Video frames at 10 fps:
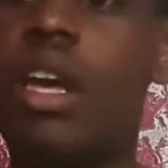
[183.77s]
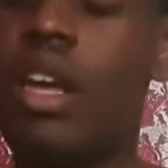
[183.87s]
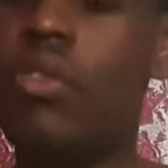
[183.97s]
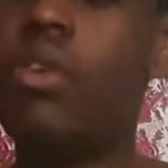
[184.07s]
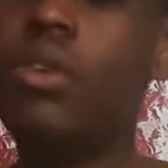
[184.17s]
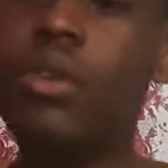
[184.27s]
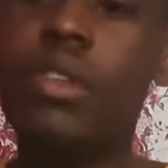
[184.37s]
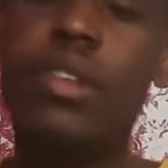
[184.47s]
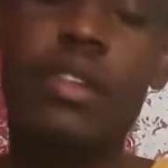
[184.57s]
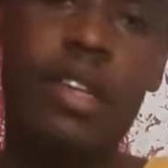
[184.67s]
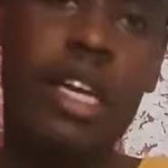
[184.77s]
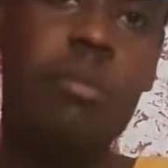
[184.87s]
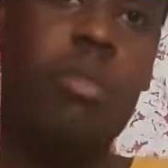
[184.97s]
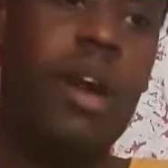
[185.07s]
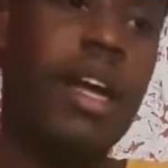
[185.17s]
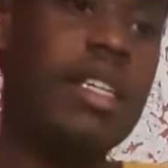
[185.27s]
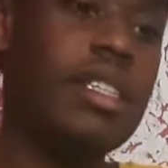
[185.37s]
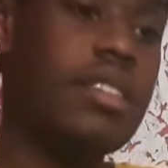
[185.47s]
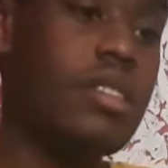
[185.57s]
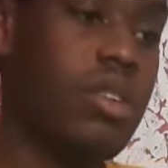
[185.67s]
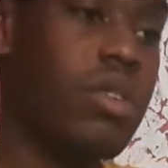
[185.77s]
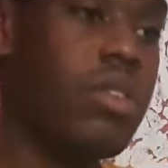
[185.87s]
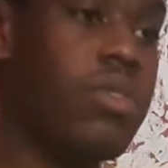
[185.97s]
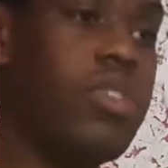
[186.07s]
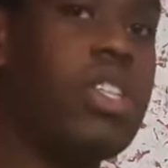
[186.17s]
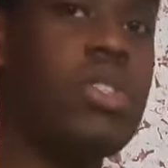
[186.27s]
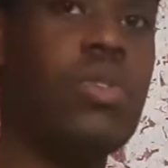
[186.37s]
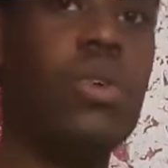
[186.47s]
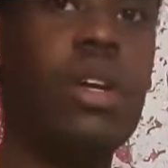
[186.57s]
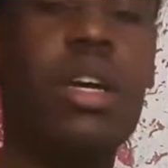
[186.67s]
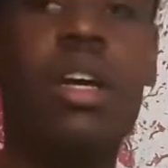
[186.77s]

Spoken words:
If you use the same brand as your local fish store,